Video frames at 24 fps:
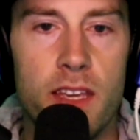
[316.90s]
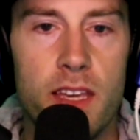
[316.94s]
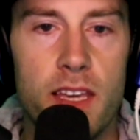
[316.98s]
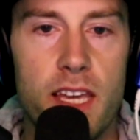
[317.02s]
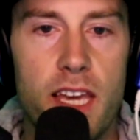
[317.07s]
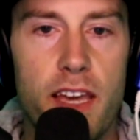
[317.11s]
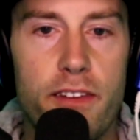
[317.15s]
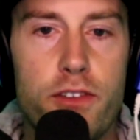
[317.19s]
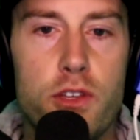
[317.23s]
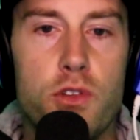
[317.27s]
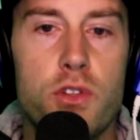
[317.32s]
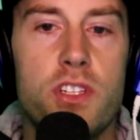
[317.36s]

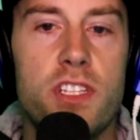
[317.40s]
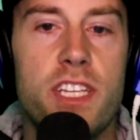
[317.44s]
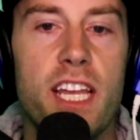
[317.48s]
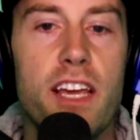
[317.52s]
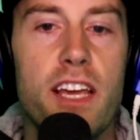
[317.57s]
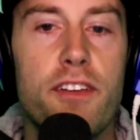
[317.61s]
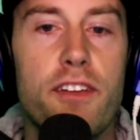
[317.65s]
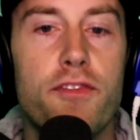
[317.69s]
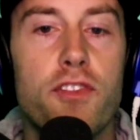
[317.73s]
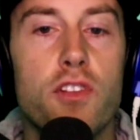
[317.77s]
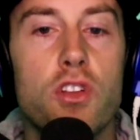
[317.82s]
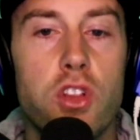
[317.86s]
If you stake
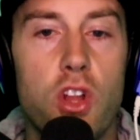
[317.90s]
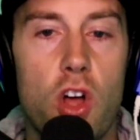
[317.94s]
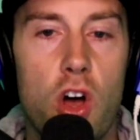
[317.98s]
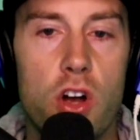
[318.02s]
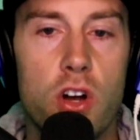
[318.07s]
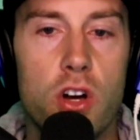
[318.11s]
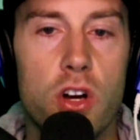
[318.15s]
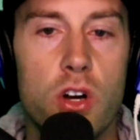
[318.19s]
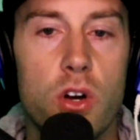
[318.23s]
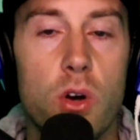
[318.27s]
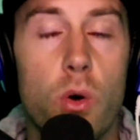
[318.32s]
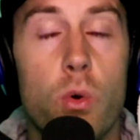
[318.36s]
for
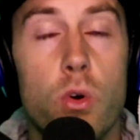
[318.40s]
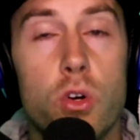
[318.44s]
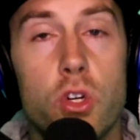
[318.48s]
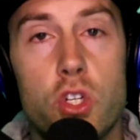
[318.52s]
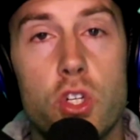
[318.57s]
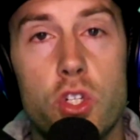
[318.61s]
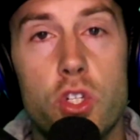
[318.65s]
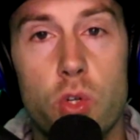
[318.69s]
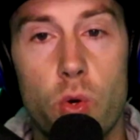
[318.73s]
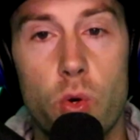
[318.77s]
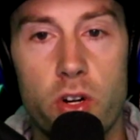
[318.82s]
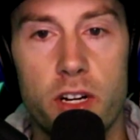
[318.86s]
longer or
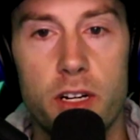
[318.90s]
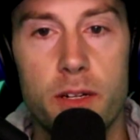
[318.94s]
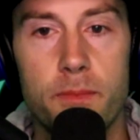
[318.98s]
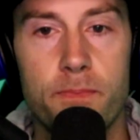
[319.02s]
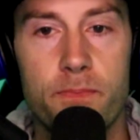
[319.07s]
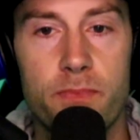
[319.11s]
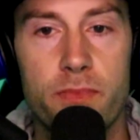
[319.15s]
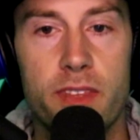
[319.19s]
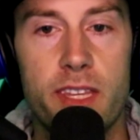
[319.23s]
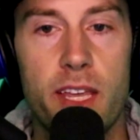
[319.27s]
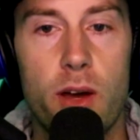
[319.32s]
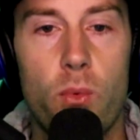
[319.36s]
shorter
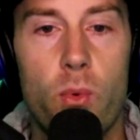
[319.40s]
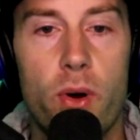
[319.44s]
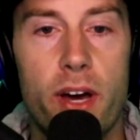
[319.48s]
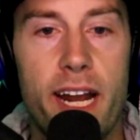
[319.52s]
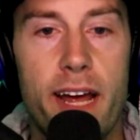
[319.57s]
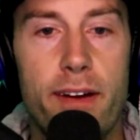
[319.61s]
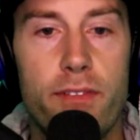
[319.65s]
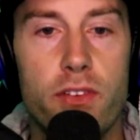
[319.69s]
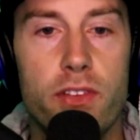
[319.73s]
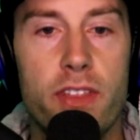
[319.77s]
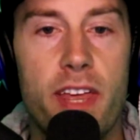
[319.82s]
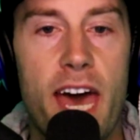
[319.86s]
than
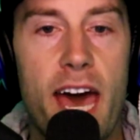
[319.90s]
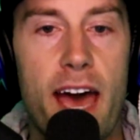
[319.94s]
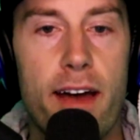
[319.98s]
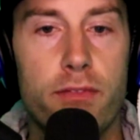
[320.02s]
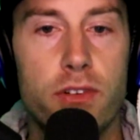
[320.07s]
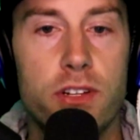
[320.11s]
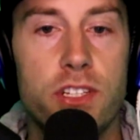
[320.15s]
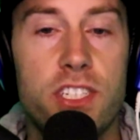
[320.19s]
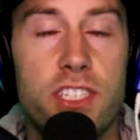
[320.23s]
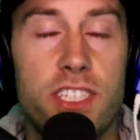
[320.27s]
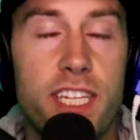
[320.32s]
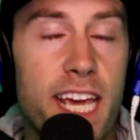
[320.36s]
whatever the
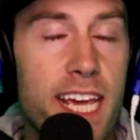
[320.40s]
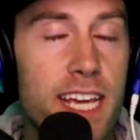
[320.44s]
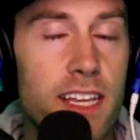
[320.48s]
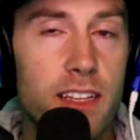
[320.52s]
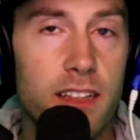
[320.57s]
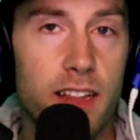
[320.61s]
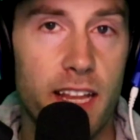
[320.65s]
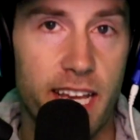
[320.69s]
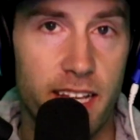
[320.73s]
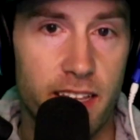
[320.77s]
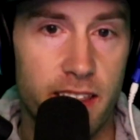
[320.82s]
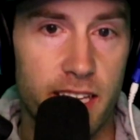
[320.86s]
average stake
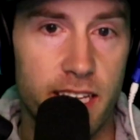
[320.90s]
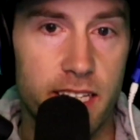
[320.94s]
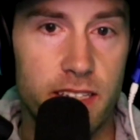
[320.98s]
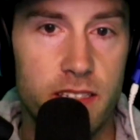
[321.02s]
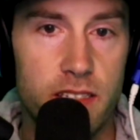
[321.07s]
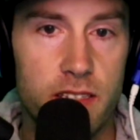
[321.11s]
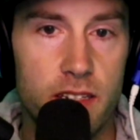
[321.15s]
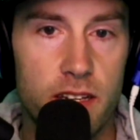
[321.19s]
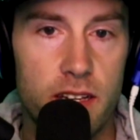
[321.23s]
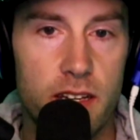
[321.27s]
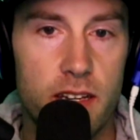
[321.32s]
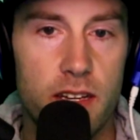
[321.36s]
length
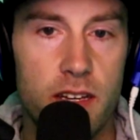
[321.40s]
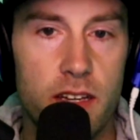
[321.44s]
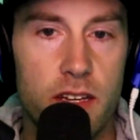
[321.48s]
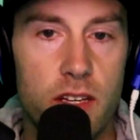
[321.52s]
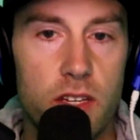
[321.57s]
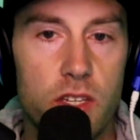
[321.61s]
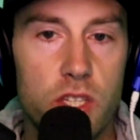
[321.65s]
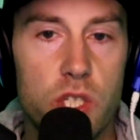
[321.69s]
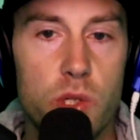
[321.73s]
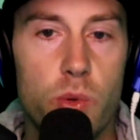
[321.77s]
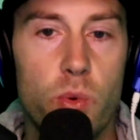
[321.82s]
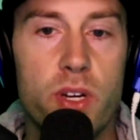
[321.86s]
is,
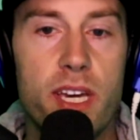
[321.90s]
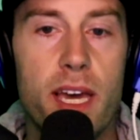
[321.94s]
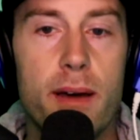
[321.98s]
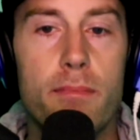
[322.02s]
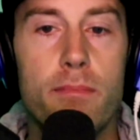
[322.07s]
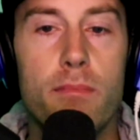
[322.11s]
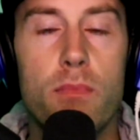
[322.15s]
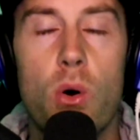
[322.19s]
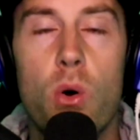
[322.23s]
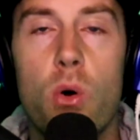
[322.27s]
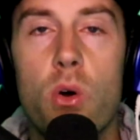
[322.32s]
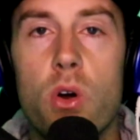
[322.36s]
you will get
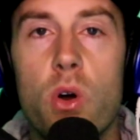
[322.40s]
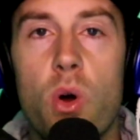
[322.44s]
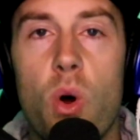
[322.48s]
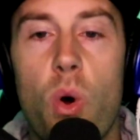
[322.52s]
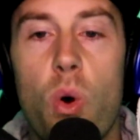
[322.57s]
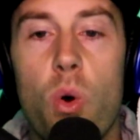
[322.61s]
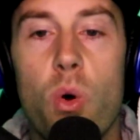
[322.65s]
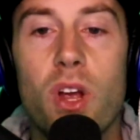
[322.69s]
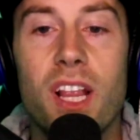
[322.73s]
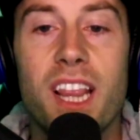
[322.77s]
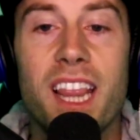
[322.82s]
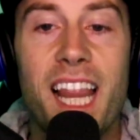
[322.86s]
more
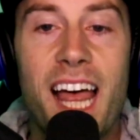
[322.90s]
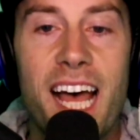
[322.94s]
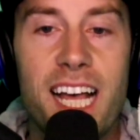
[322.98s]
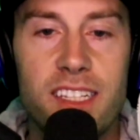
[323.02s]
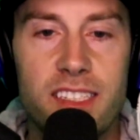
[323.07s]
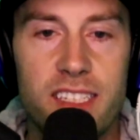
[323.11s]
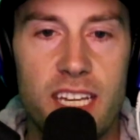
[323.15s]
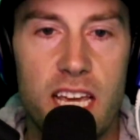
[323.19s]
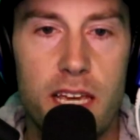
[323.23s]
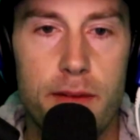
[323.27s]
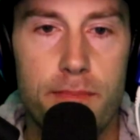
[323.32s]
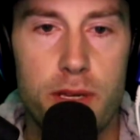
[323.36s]
or
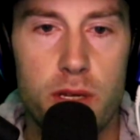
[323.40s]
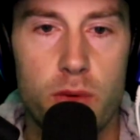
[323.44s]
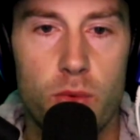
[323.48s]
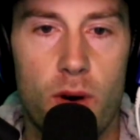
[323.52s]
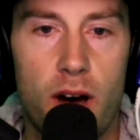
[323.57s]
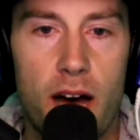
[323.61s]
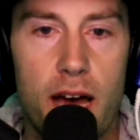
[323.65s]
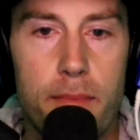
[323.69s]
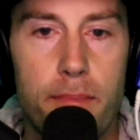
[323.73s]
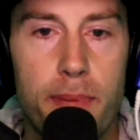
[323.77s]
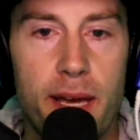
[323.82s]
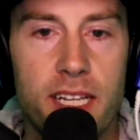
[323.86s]
less
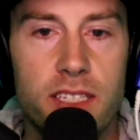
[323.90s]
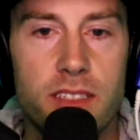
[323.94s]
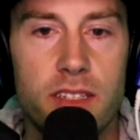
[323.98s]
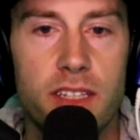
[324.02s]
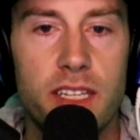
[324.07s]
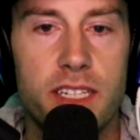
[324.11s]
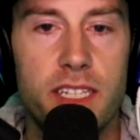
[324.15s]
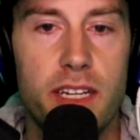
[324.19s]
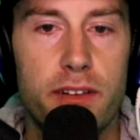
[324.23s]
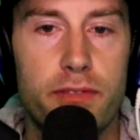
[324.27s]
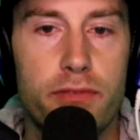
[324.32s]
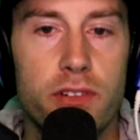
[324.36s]
APY based on
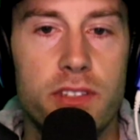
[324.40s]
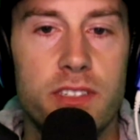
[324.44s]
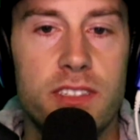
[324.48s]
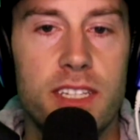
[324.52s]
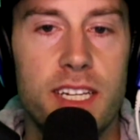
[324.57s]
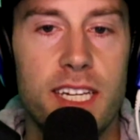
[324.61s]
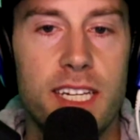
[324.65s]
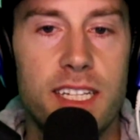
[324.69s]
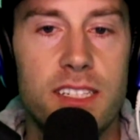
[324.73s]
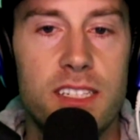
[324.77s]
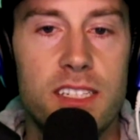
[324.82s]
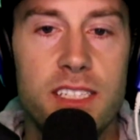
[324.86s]
the difference
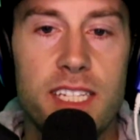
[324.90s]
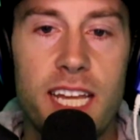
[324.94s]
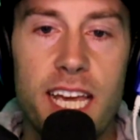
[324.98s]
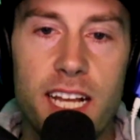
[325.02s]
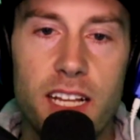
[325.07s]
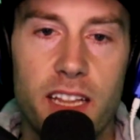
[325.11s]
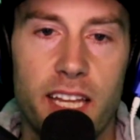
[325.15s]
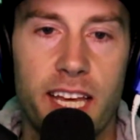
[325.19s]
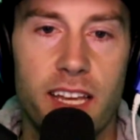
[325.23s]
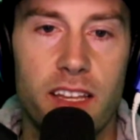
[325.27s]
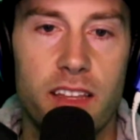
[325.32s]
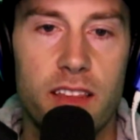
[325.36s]
in
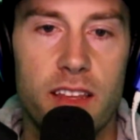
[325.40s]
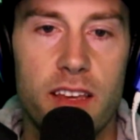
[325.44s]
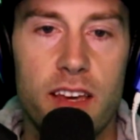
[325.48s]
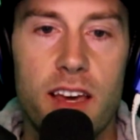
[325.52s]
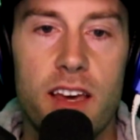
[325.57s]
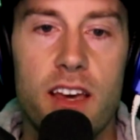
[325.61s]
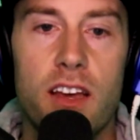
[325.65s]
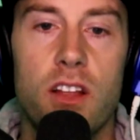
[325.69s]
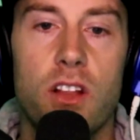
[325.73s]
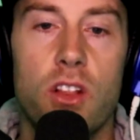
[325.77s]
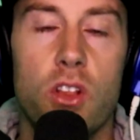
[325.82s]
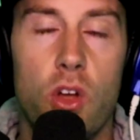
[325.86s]
stake length.
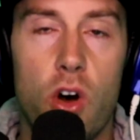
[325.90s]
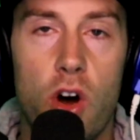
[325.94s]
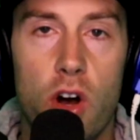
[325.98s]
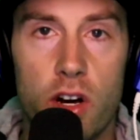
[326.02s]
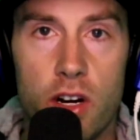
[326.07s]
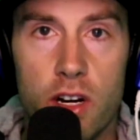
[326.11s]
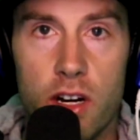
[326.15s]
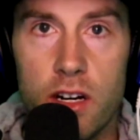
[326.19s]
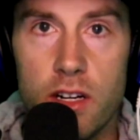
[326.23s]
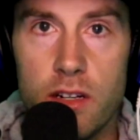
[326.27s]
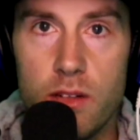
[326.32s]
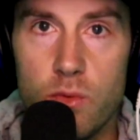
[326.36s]

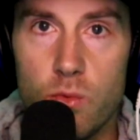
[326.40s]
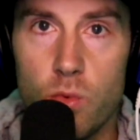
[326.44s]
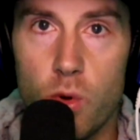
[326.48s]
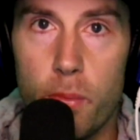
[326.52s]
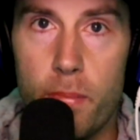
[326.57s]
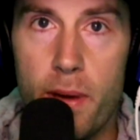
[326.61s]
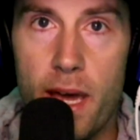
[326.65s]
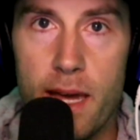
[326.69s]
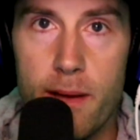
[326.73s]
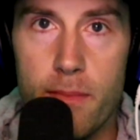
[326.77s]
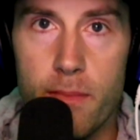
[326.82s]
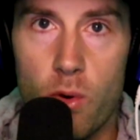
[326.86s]
Longer will
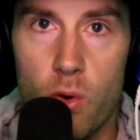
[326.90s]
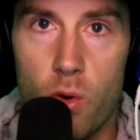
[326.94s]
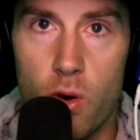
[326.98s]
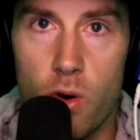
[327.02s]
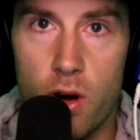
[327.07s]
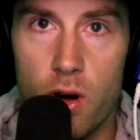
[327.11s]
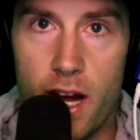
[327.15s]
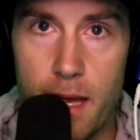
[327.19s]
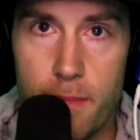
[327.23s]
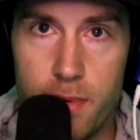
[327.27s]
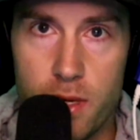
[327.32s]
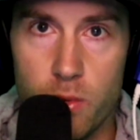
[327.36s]
pay more
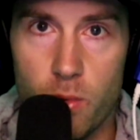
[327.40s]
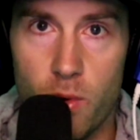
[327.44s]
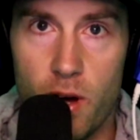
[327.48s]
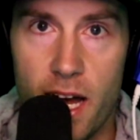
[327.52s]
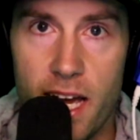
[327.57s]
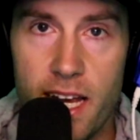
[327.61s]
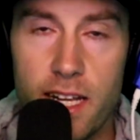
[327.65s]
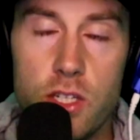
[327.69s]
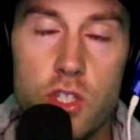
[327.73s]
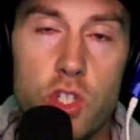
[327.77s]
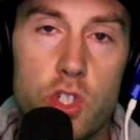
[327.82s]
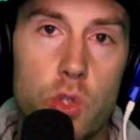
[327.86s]

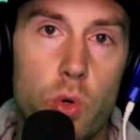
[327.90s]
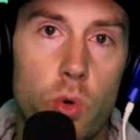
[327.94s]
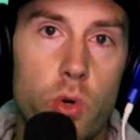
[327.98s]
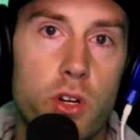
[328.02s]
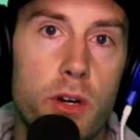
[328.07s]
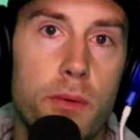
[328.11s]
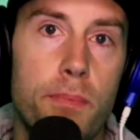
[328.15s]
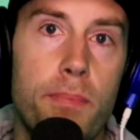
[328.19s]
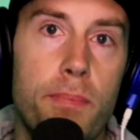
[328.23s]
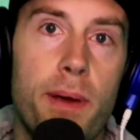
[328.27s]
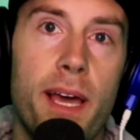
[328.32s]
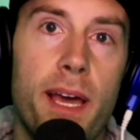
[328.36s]
APY,
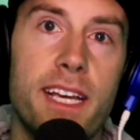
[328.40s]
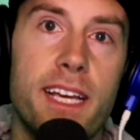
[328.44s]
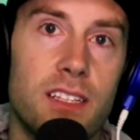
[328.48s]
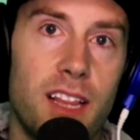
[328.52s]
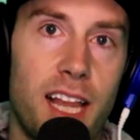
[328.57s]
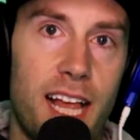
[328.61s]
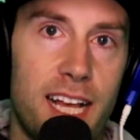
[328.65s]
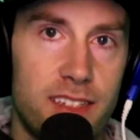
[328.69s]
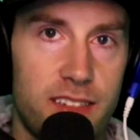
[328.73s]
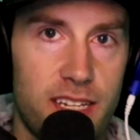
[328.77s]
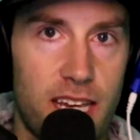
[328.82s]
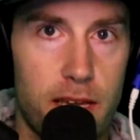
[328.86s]
shorter pays
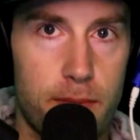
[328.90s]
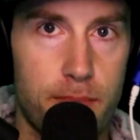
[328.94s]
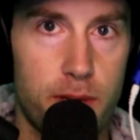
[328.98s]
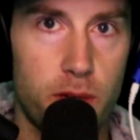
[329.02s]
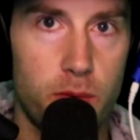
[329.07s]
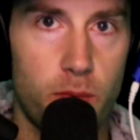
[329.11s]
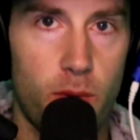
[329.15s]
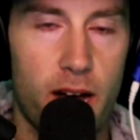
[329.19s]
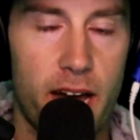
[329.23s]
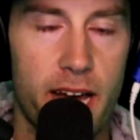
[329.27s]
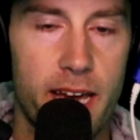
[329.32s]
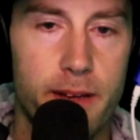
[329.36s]
less
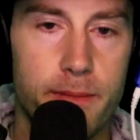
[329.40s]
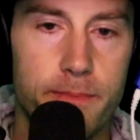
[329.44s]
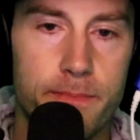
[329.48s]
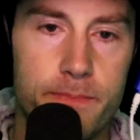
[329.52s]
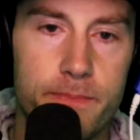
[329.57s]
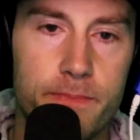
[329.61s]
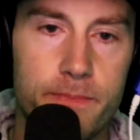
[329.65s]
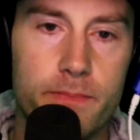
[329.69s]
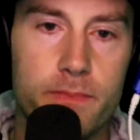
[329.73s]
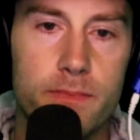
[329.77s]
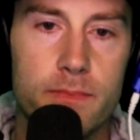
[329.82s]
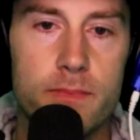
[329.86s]
APY.
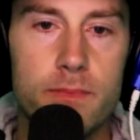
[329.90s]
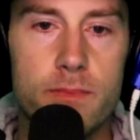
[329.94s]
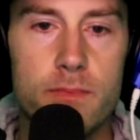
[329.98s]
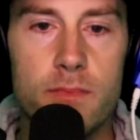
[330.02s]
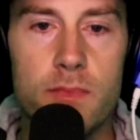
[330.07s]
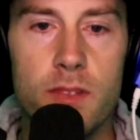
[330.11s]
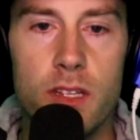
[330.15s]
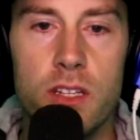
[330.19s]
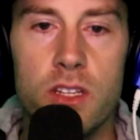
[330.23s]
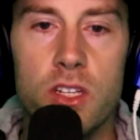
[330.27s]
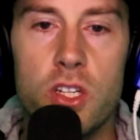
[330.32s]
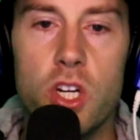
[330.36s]

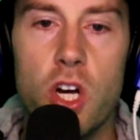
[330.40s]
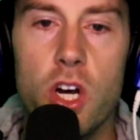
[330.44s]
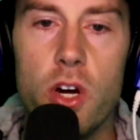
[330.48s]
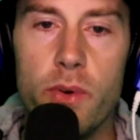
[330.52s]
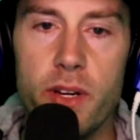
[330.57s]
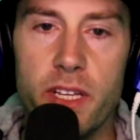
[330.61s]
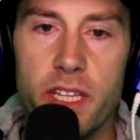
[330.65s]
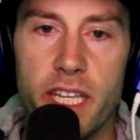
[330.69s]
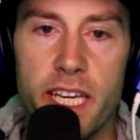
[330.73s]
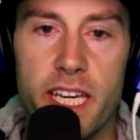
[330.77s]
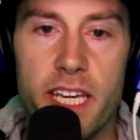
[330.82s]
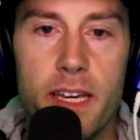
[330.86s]

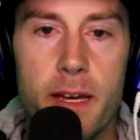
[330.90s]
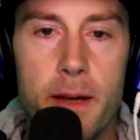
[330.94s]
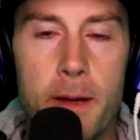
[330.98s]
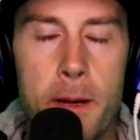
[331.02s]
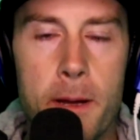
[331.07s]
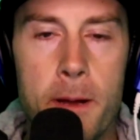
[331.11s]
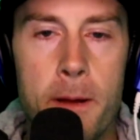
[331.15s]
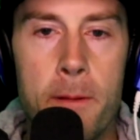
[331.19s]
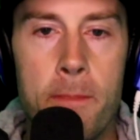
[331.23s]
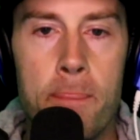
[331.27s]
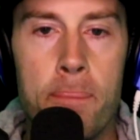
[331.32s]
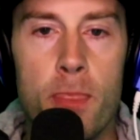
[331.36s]
Currently,
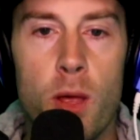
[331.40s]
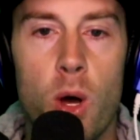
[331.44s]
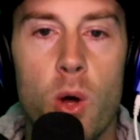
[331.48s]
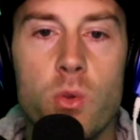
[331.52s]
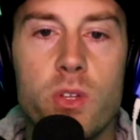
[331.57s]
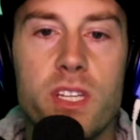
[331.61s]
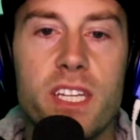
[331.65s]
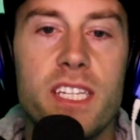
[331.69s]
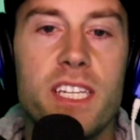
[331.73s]
only